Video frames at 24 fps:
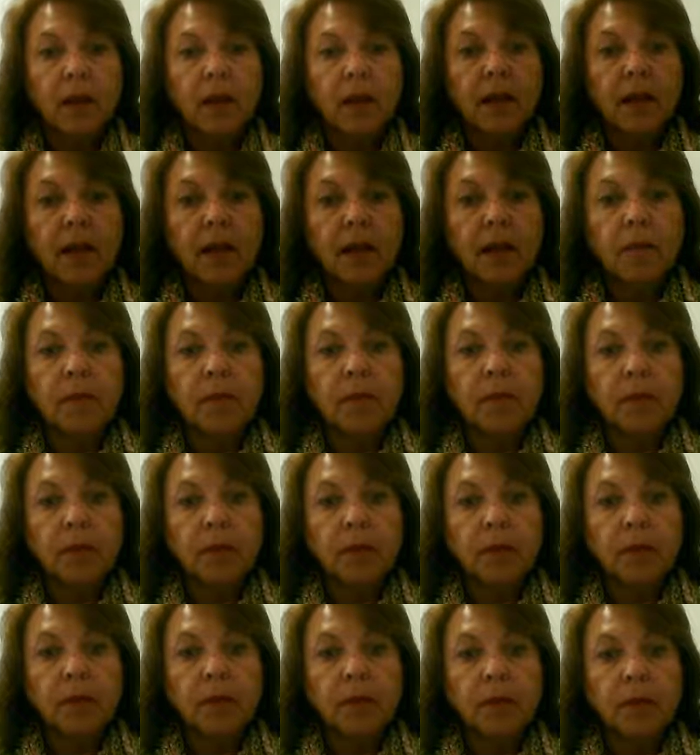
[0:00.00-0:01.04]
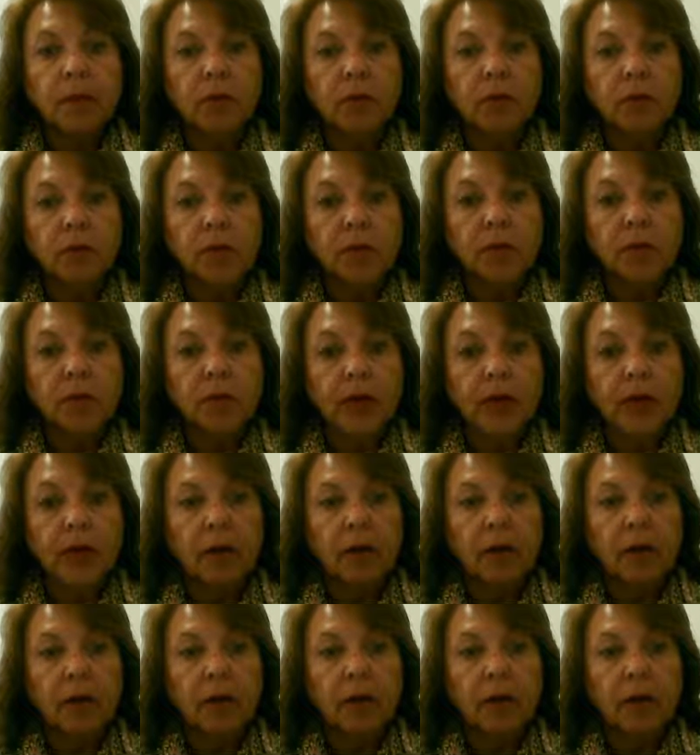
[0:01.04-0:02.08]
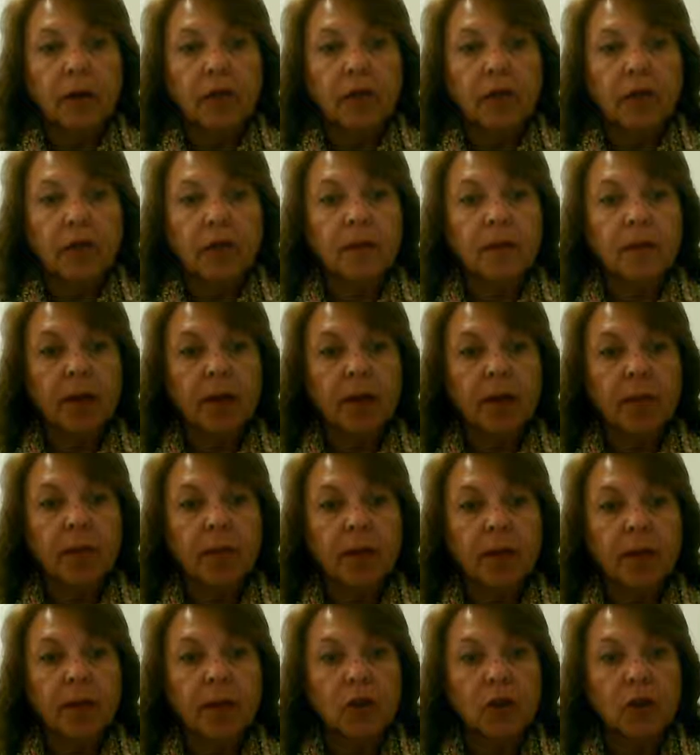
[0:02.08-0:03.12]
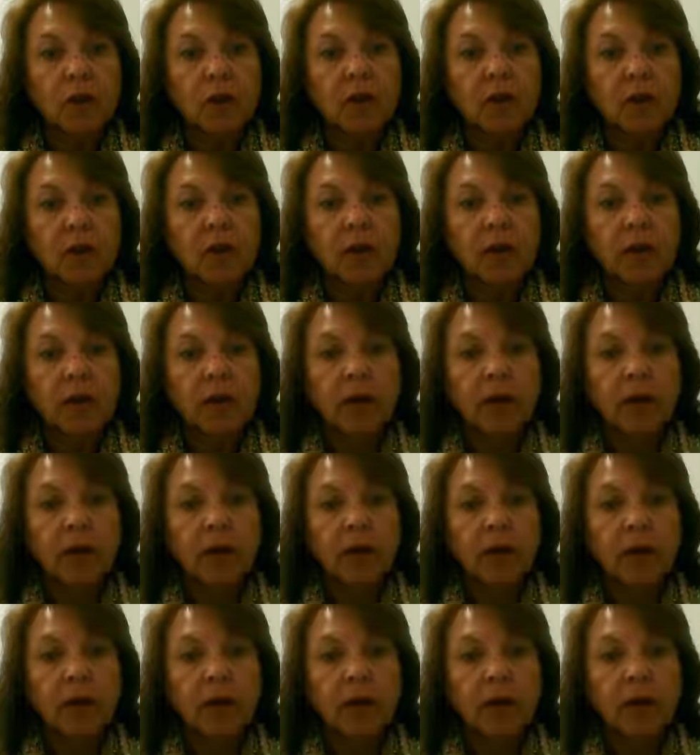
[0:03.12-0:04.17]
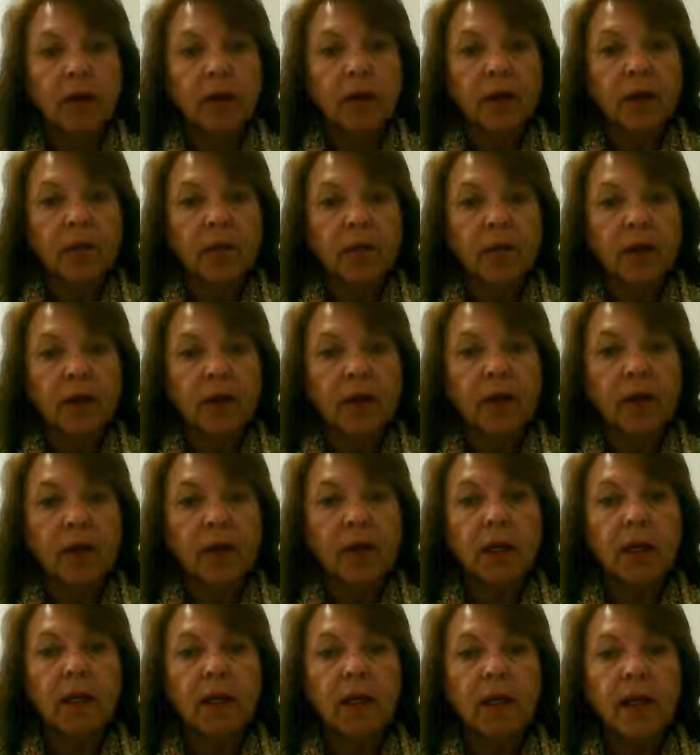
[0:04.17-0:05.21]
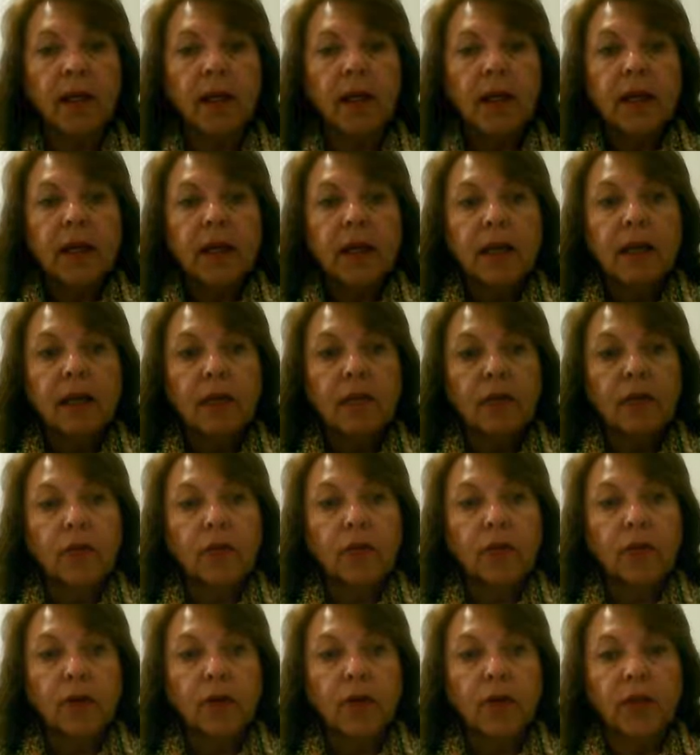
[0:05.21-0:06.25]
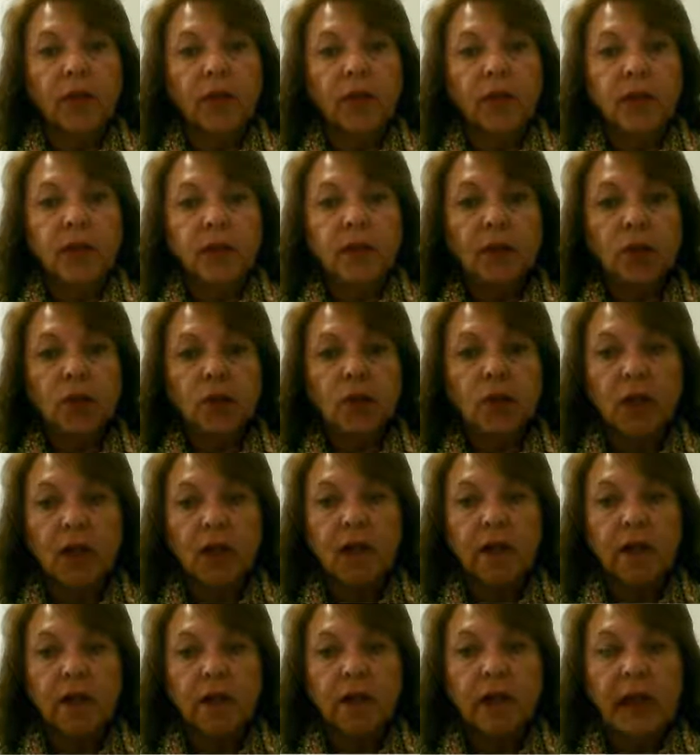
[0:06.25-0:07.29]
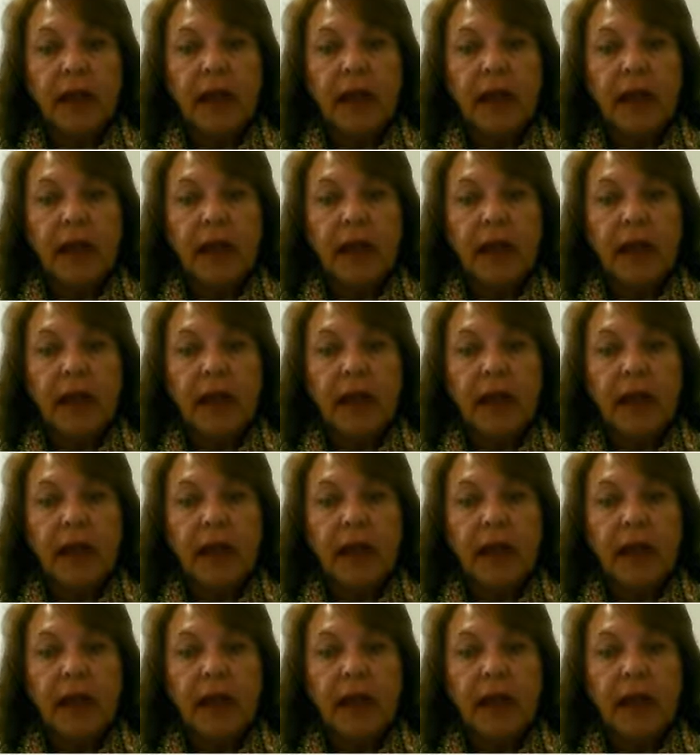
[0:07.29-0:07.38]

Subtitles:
The name of the book was Public Health Nursing, Population-Centered Healthcare in the Community. It's the 4th edition.